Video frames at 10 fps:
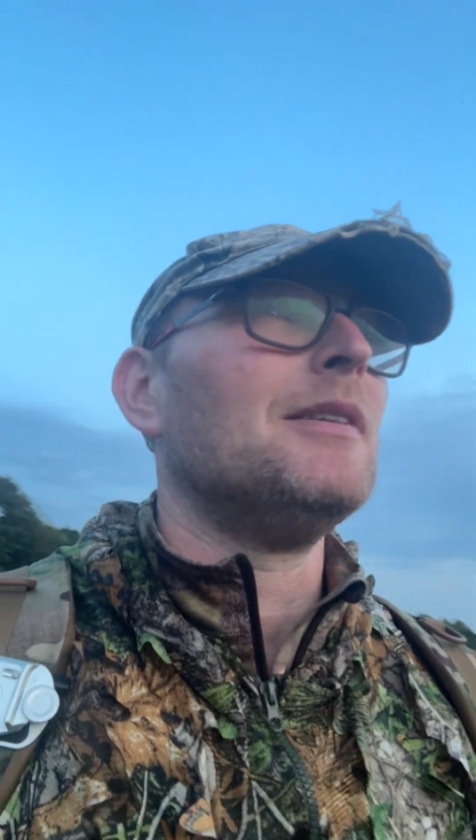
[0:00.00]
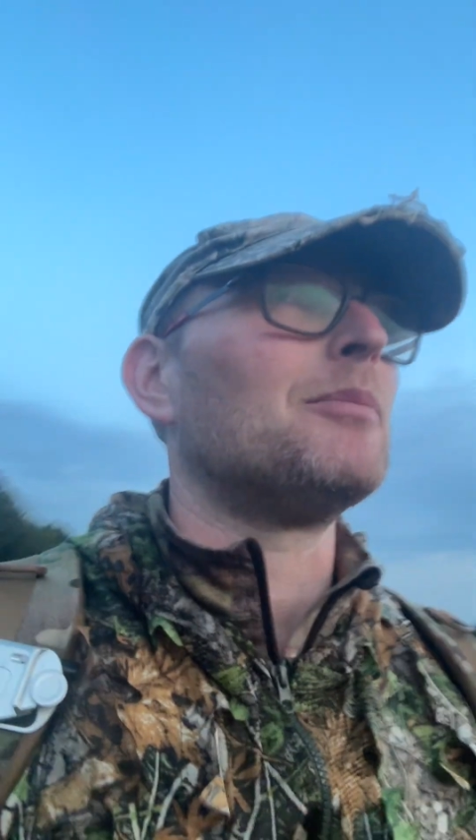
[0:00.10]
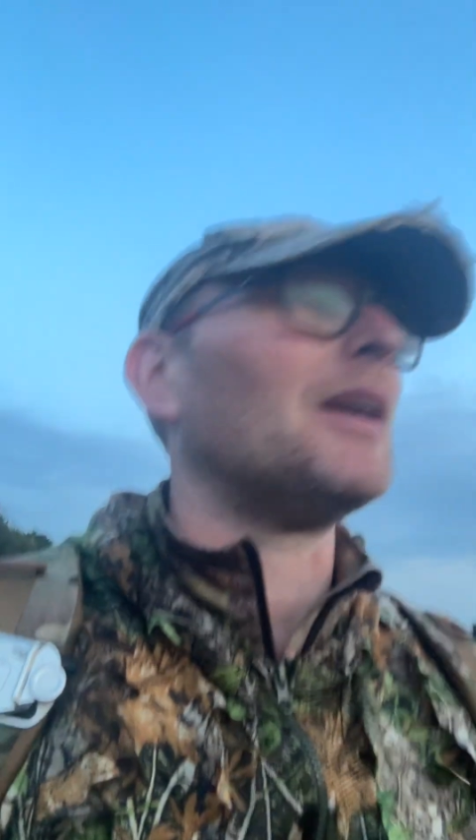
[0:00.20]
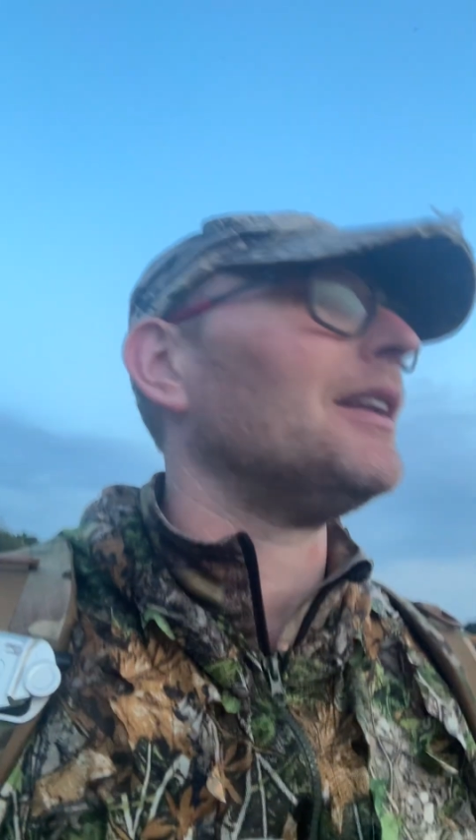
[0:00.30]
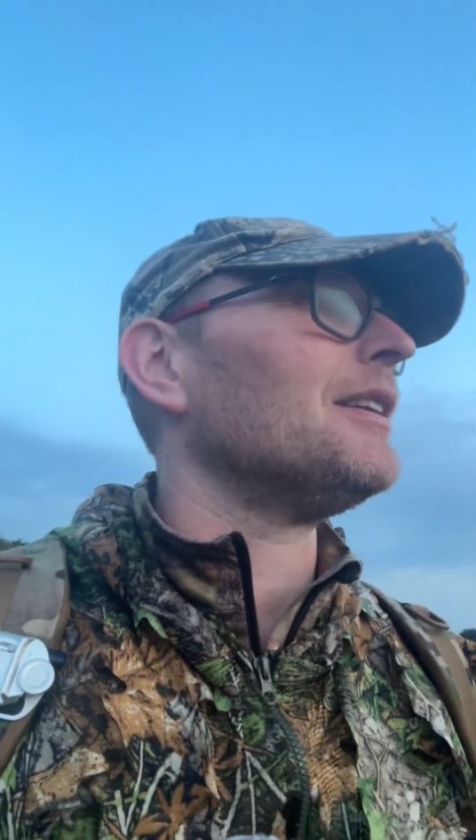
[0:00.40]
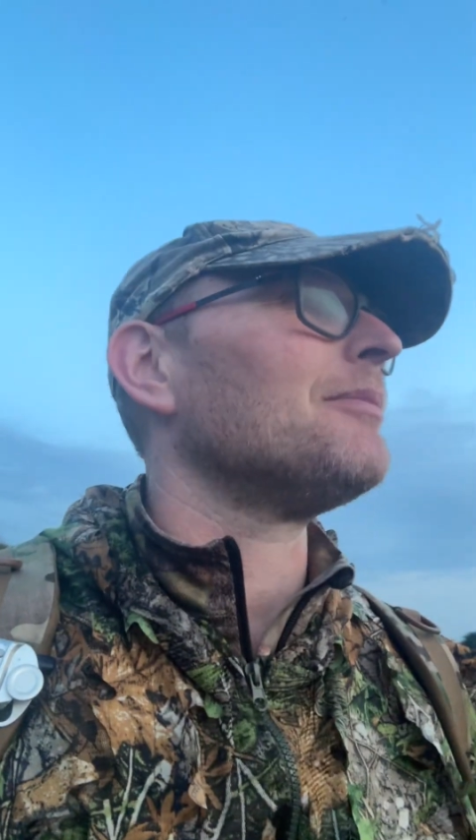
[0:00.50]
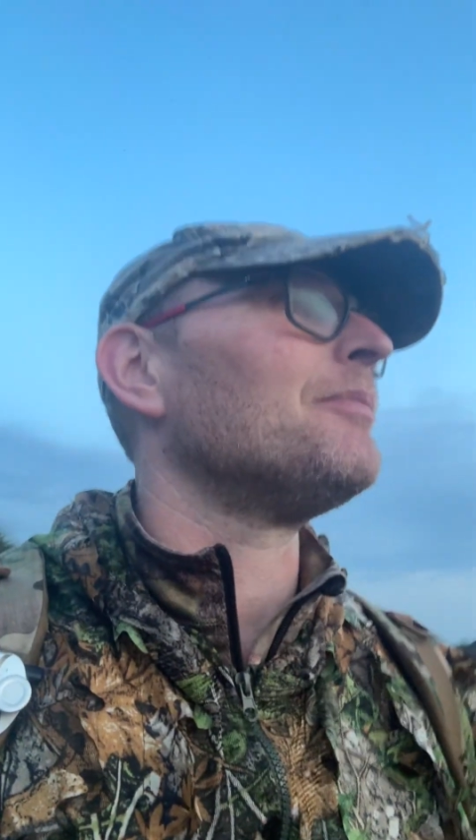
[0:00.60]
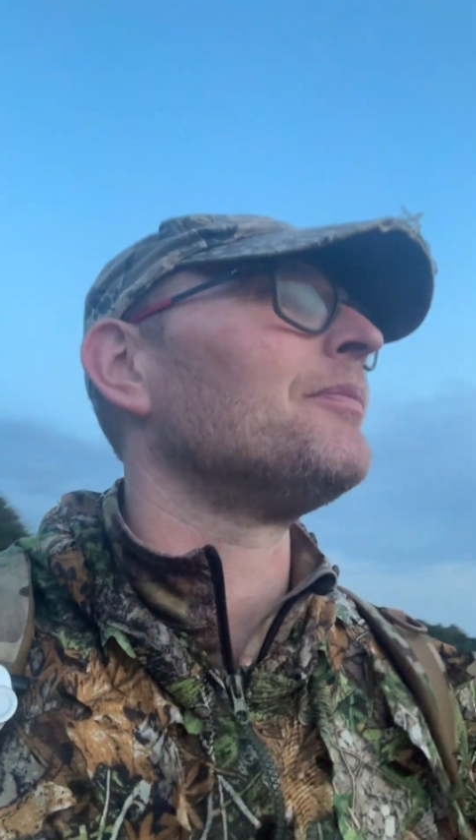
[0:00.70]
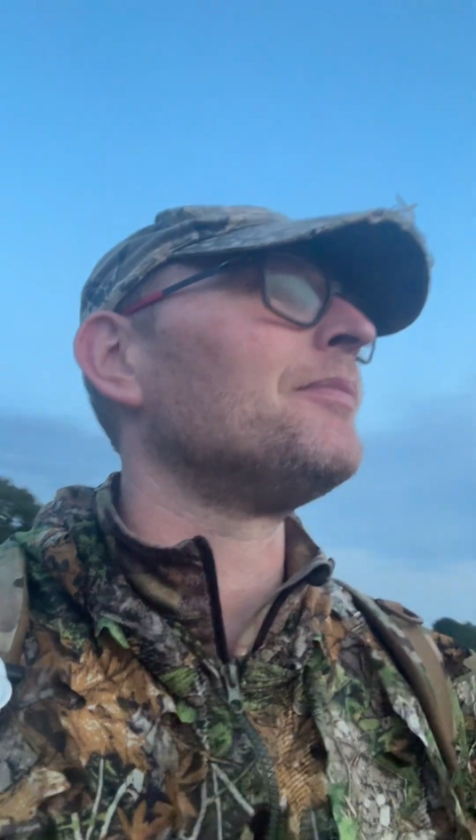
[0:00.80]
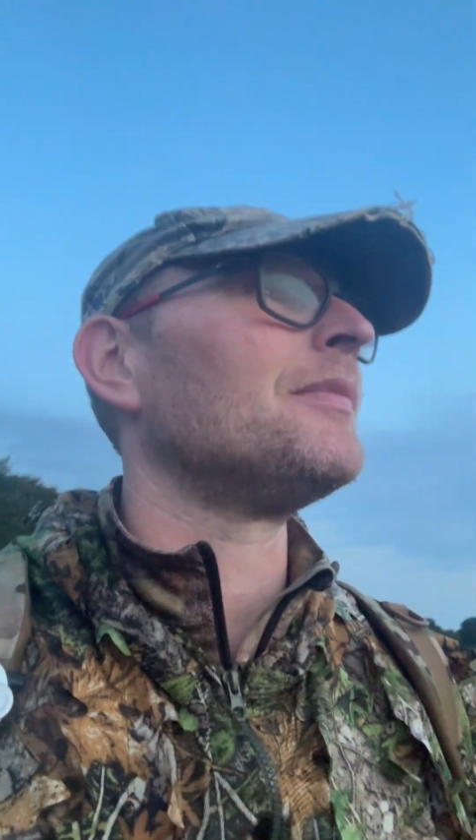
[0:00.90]
Brilliant.
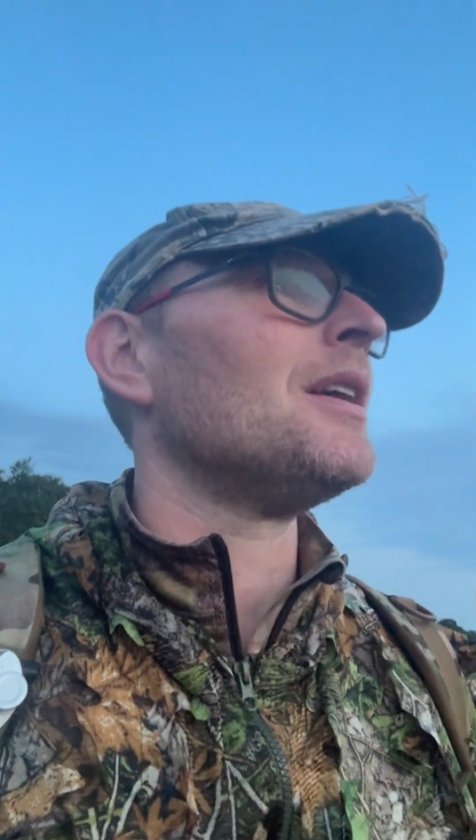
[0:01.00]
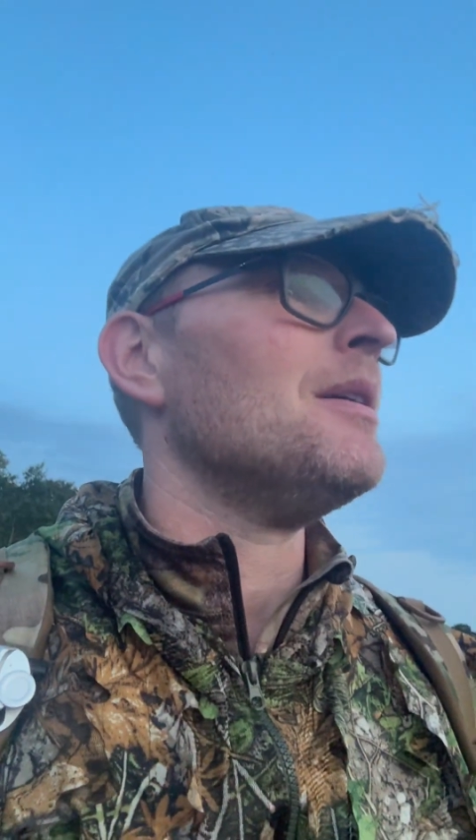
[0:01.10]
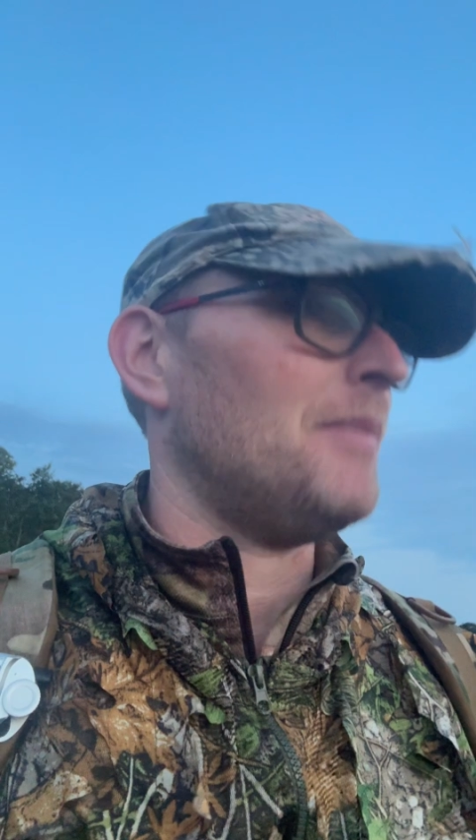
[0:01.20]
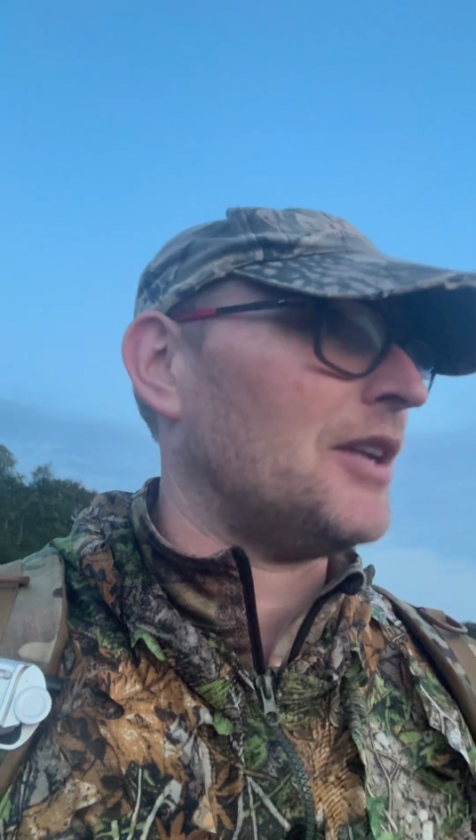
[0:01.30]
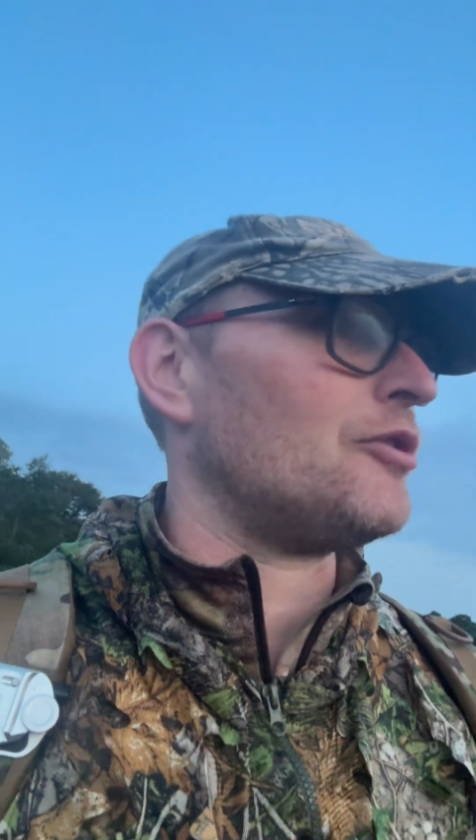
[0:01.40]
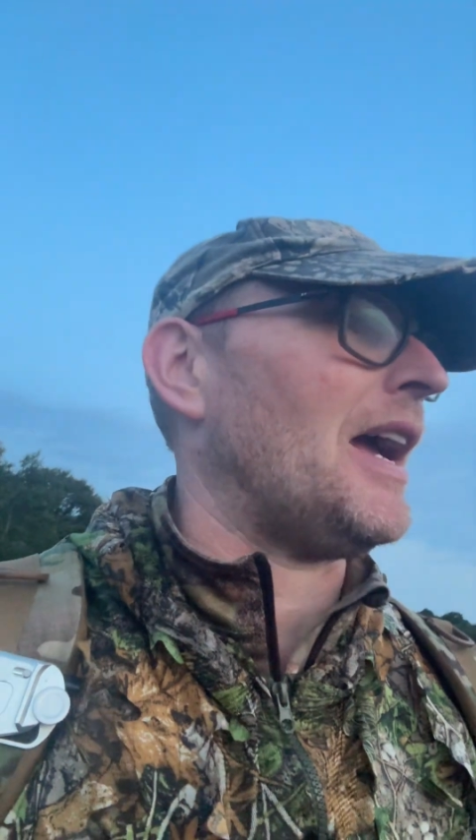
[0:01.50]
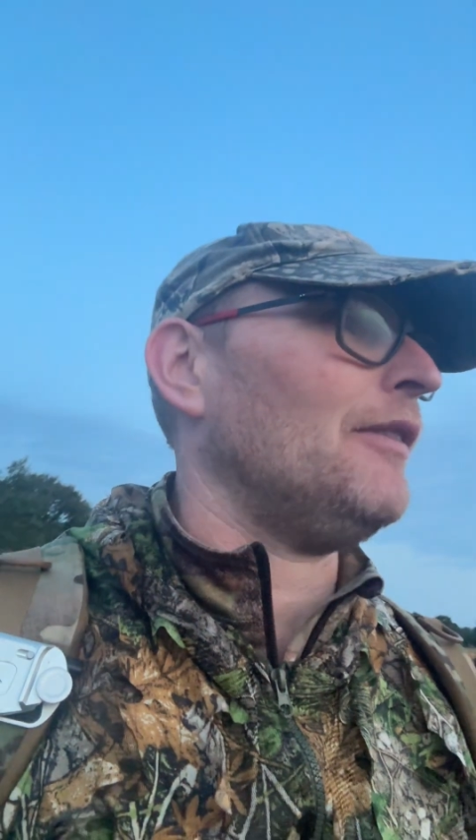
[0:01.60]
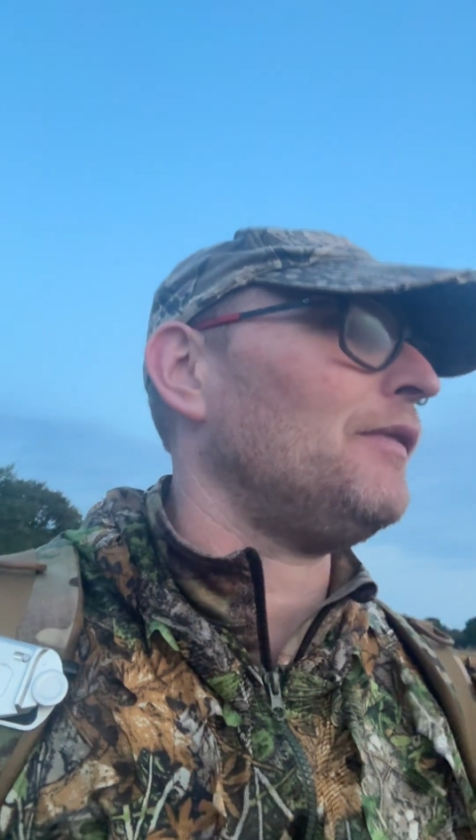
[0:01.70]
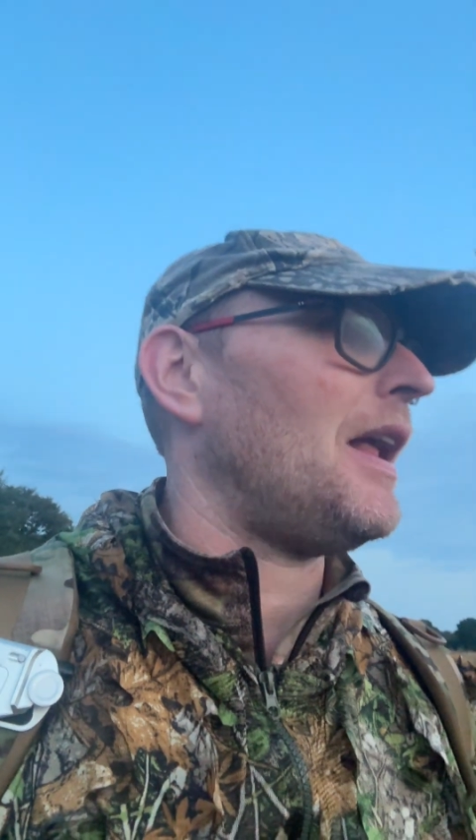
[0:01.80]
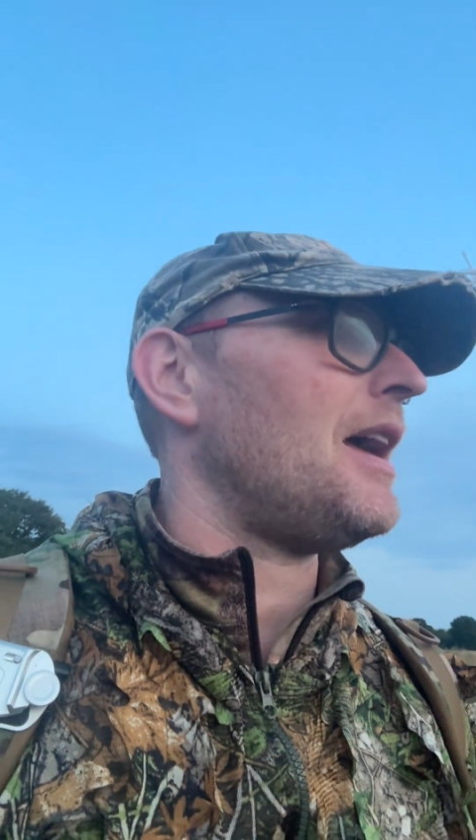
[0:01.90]
Big
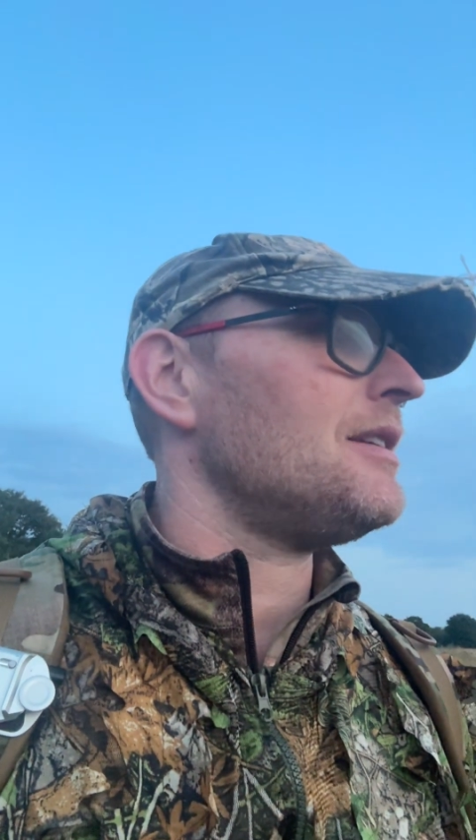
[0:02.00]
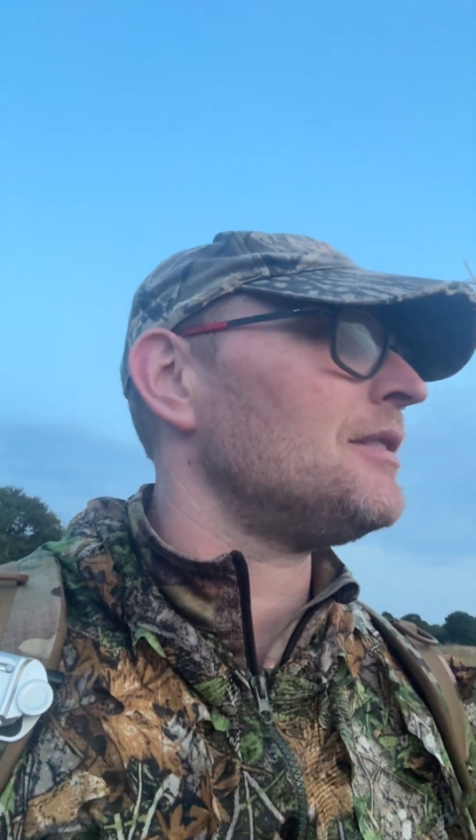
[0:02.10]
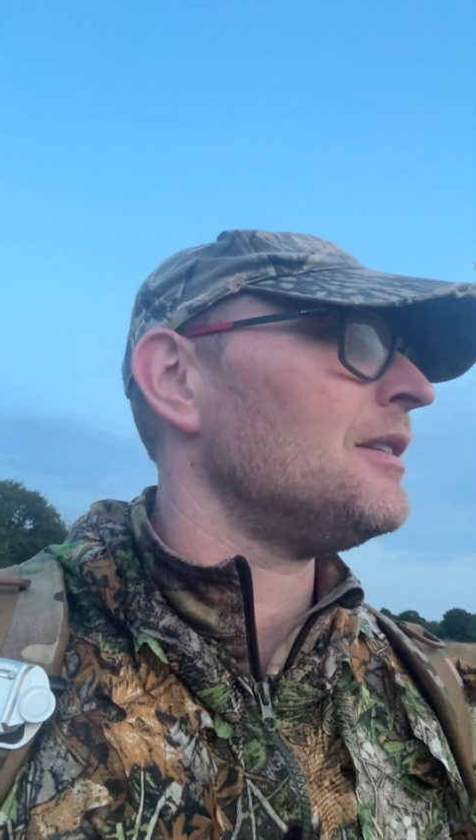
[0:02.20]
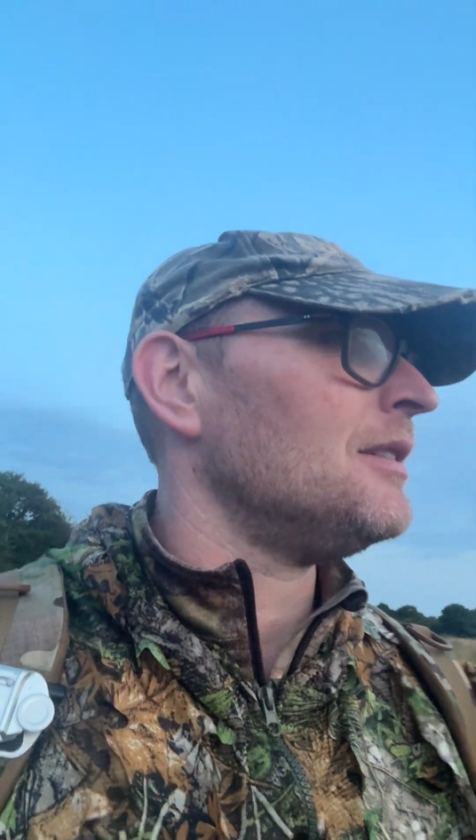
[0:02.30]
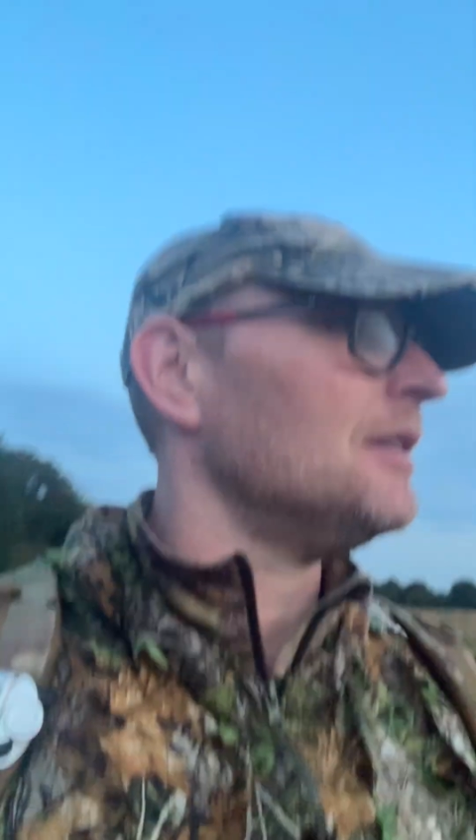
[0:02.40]
dragonflies.